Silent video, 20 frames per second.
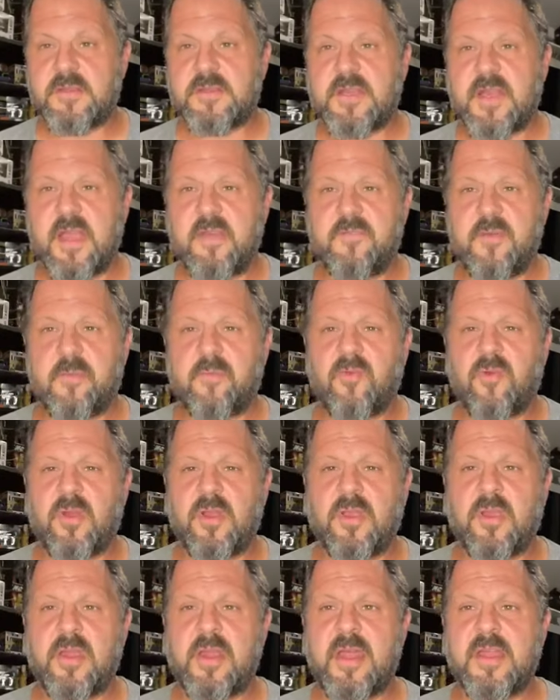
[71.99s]
I have a pretty
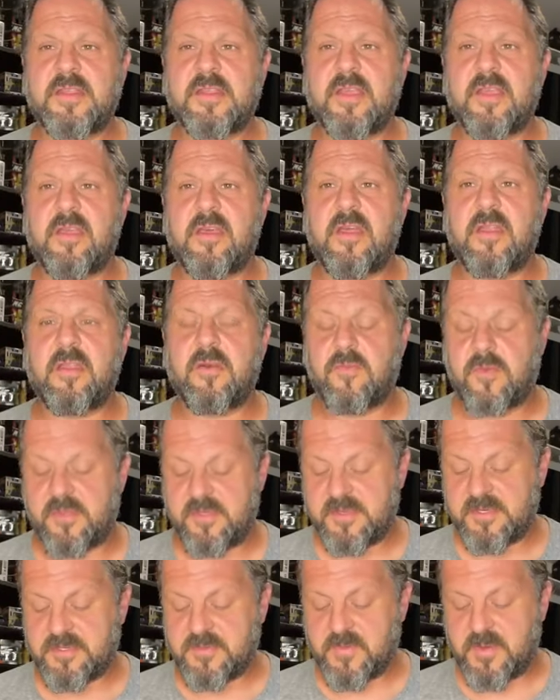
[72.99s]
good idea. I know what
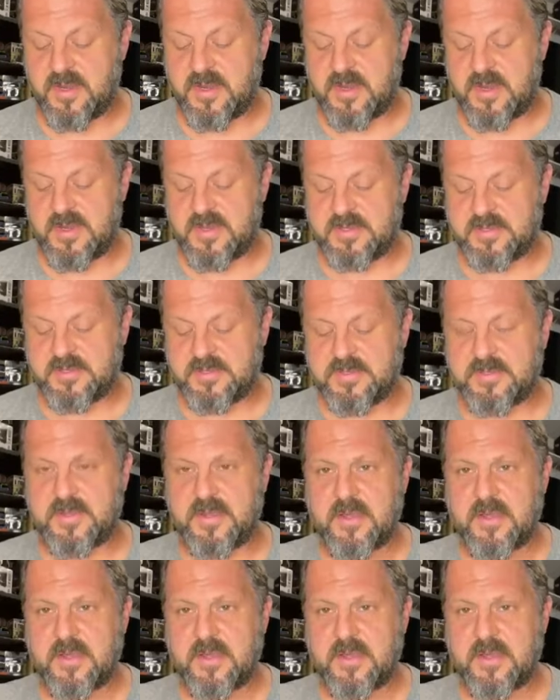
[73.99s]
this one is.